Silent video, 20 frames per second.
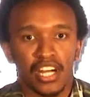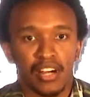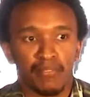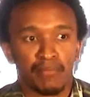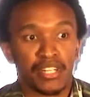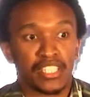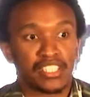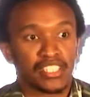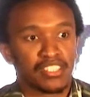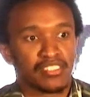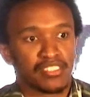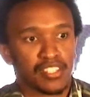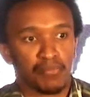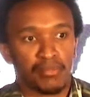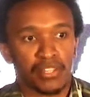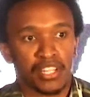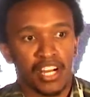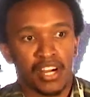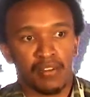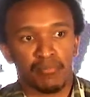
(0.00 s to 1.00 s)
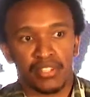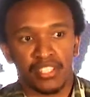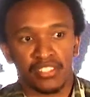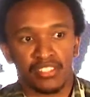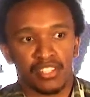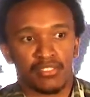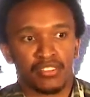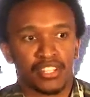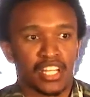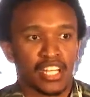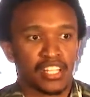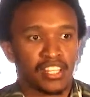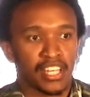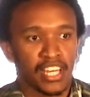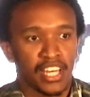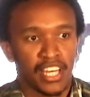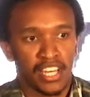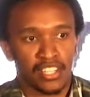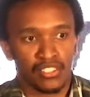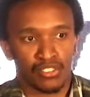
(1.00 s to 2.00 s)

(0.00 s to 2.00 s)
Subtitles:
My tests have become easier. When the AI